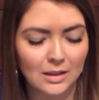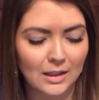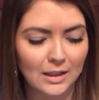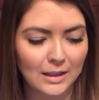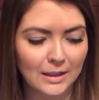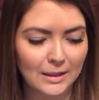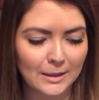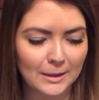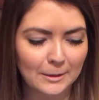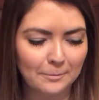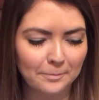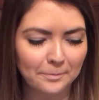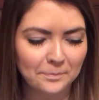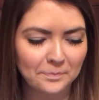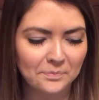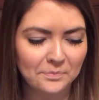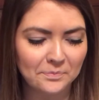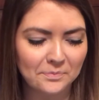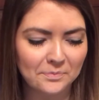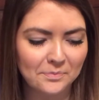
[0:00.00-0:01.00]

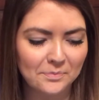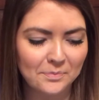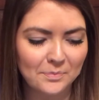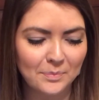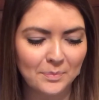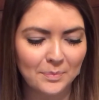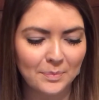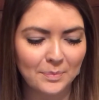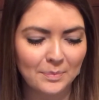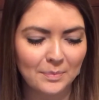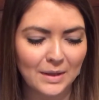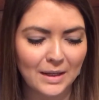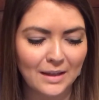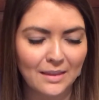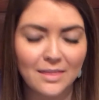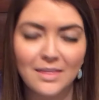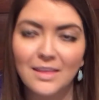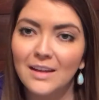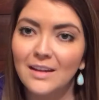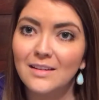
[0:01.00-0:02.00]

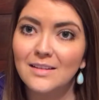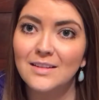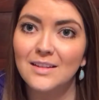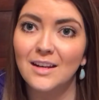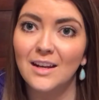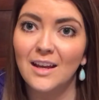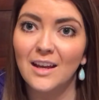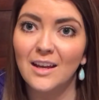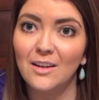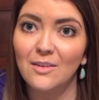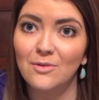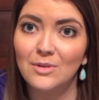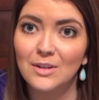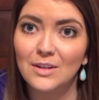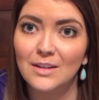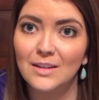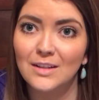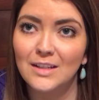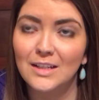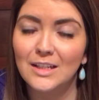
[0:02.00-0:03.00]
and things that I have
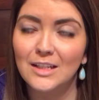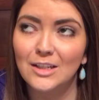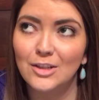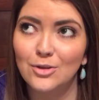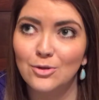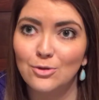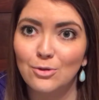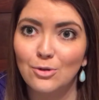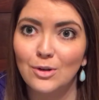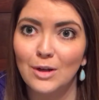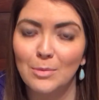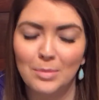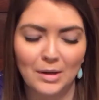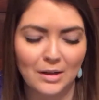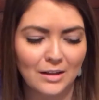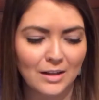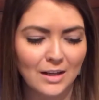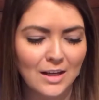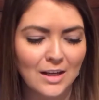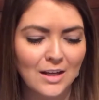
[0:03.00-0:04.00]
screwed up
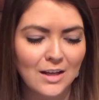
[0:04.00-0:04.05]
on.